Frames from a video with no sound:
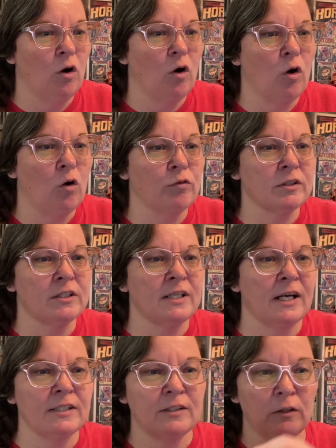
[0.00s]

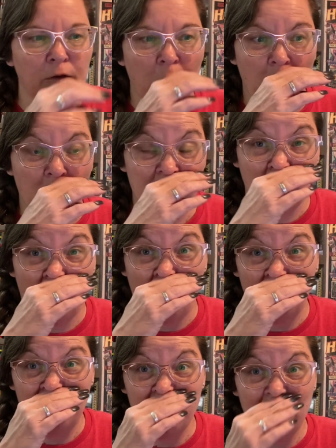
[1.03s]
Oversized loads will
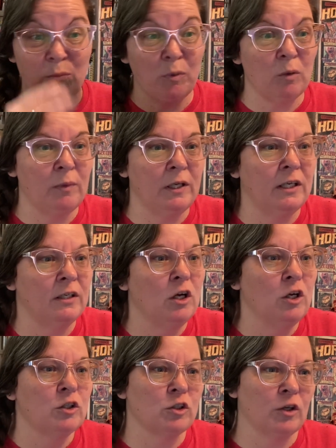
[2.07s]
only be permitted
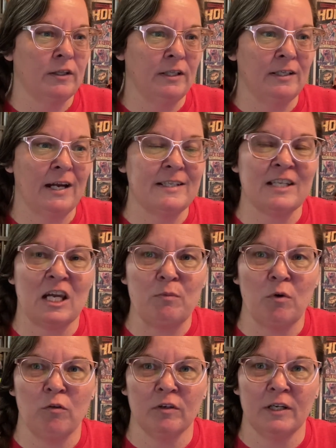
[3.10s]
during the nighttime
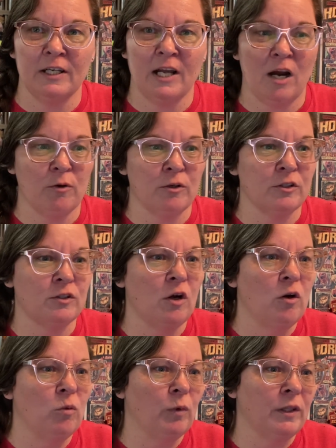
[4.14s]
overnight hours
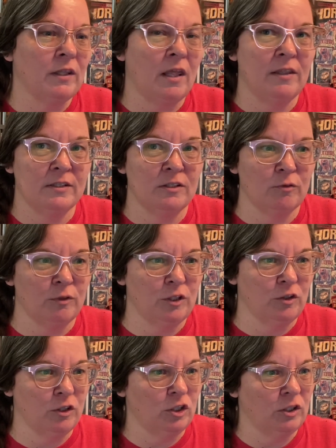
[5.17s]
with this
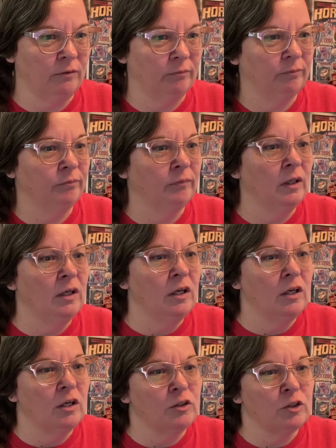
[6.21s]
restriction.
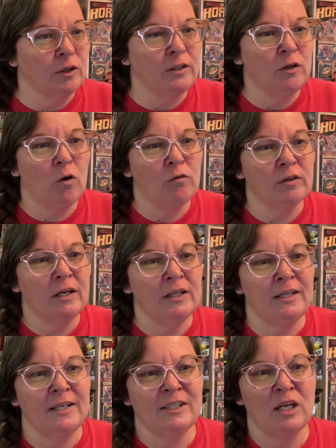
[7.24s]
During the overnight
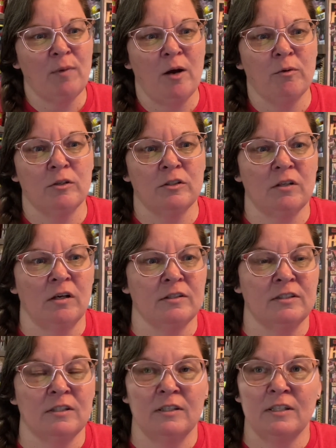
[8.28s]
nighttime hours on
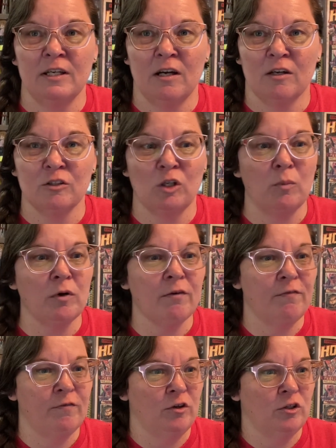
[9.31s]
Sunday, October
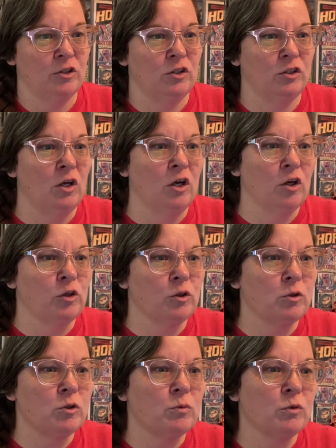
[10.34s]
1st,
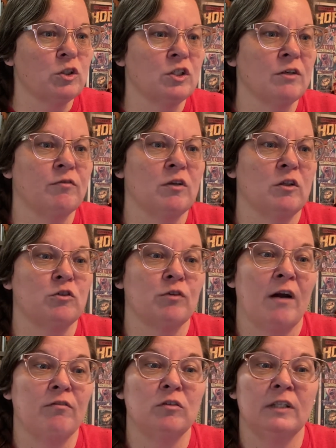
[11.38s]
crews will shift the
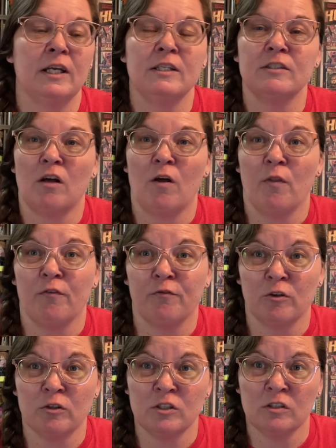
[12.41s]
travel lanes on the
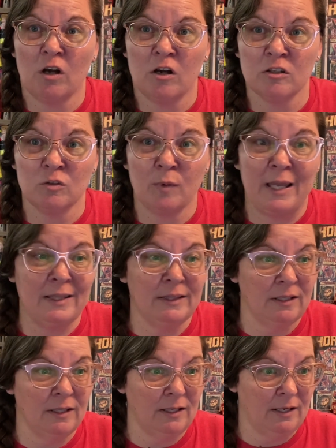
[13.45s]
first causeway
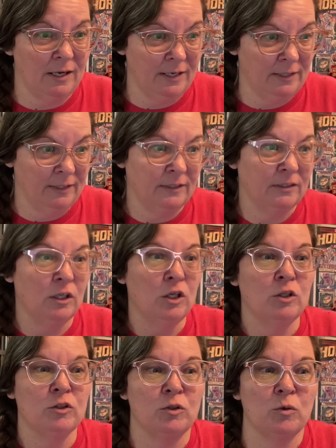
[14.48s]
island
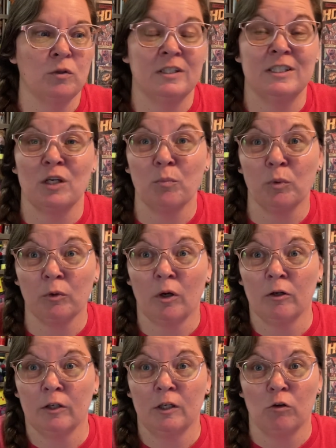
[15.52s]
to the
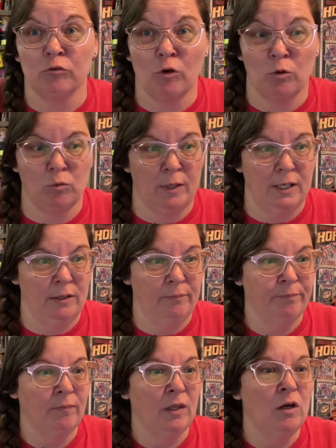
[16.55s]
temporary roadway.
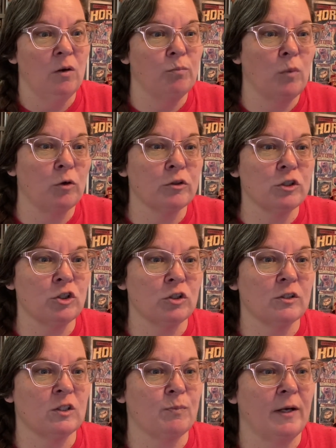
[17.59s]
Motorists should
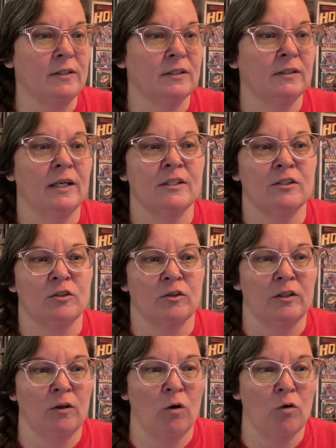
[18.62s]
expect delays
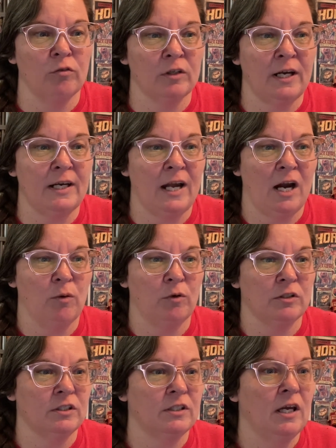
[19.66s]
during the overnight
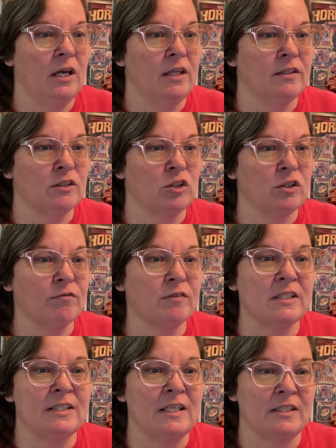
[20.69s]
hours. This shift
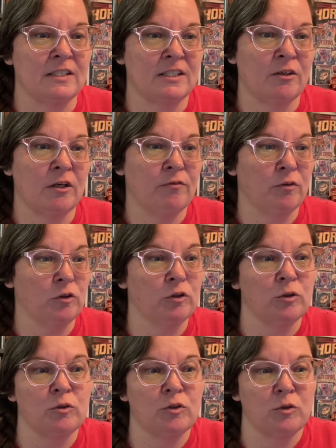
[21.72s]
is necessary for
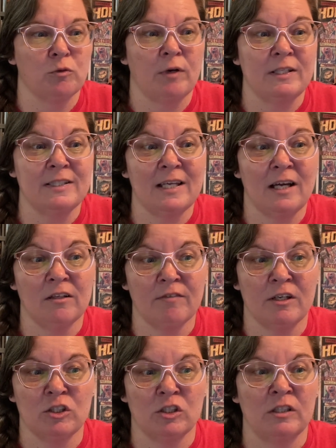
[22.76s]
crews to raise the
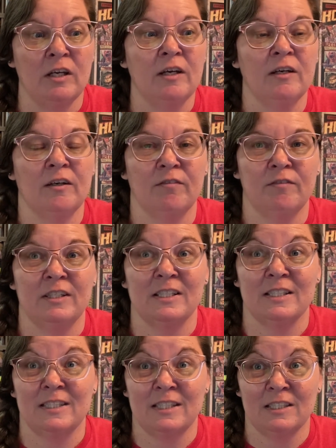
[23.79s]
elevation of the
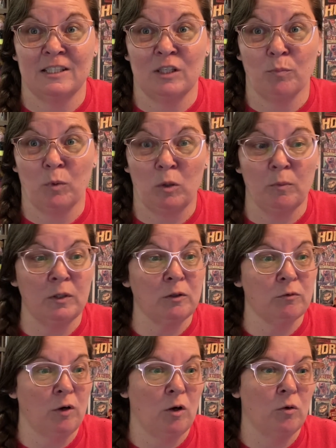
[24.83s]
existing permanent
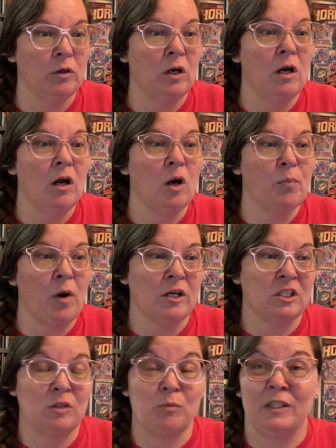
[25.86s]
road
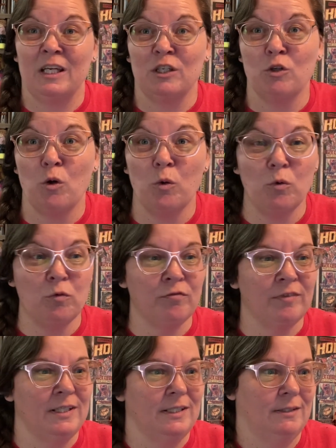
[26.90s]
approximately 2
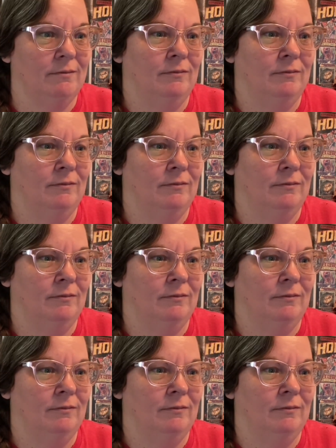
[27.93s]
feet.